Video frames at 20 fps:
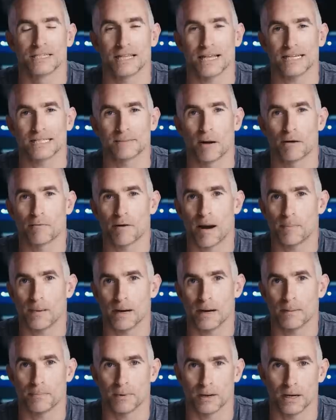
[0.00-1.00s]
So that's my wrap
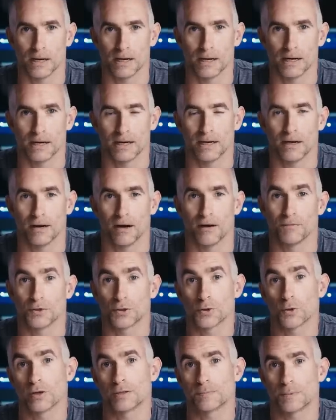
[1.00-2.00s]
up of the
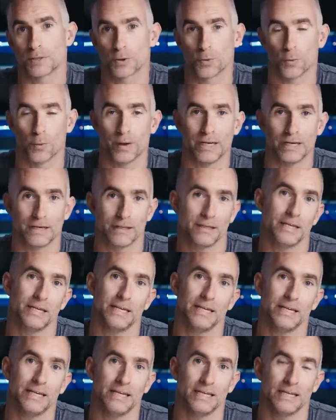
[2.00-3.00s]
choice between
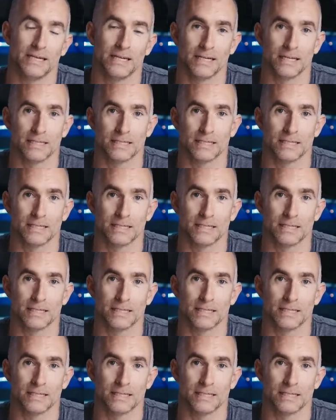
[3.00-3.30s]
the